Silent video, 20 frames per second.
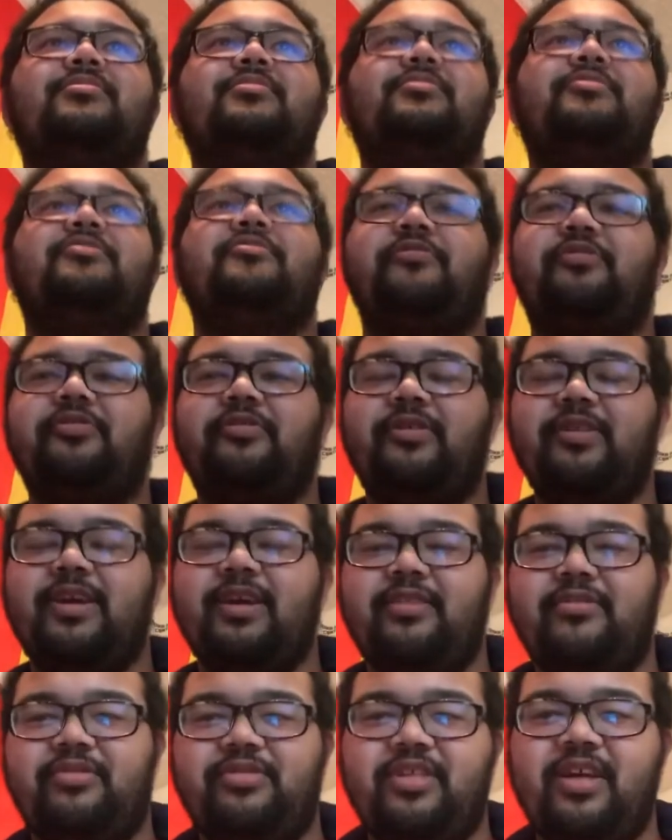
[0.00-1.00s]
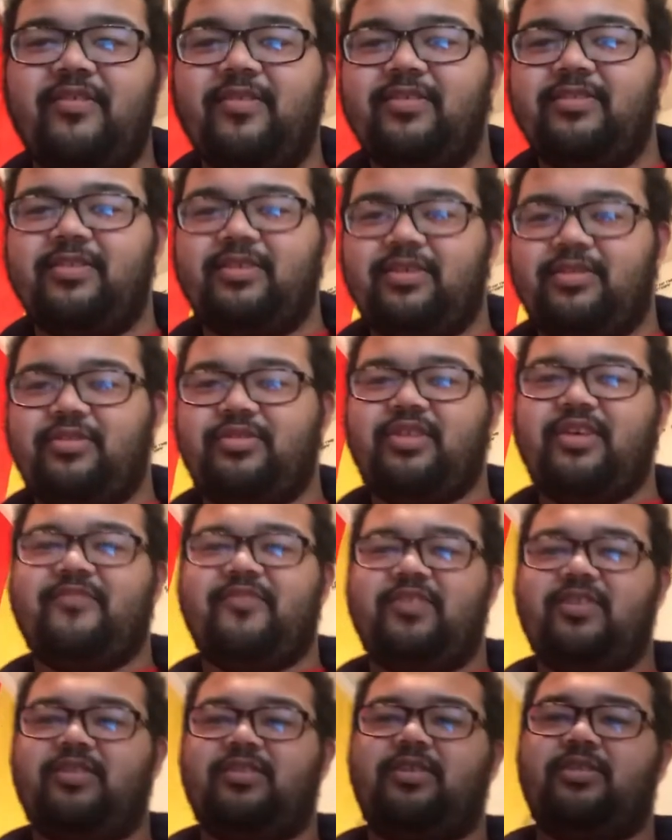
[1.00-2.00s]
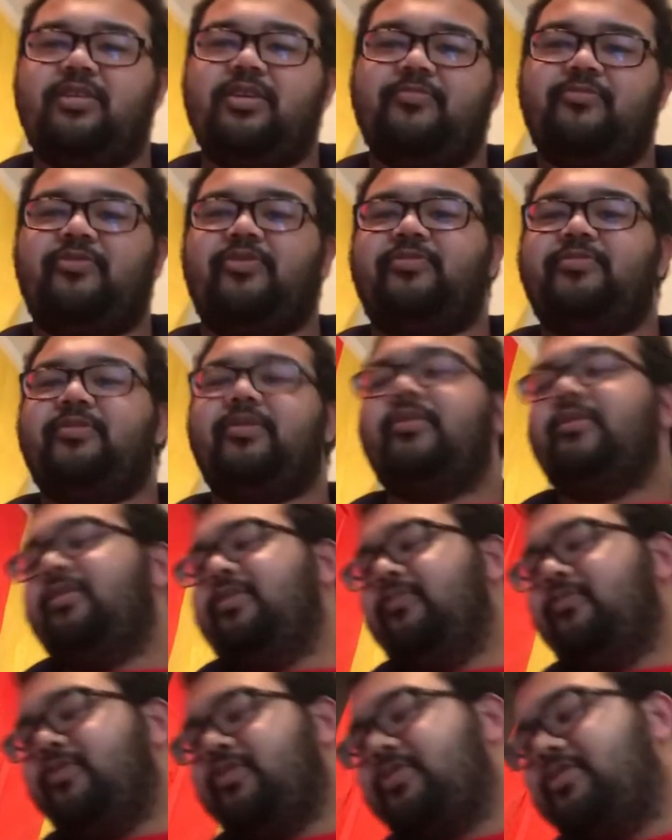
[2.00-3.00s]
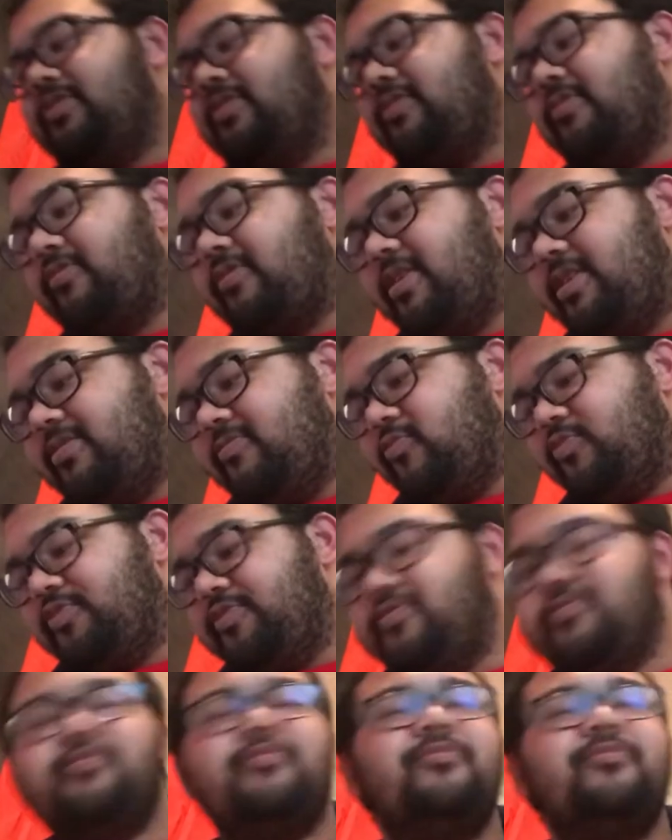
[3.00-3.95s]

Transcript: I was looking at the 7 in the number, but it wasn't the right one.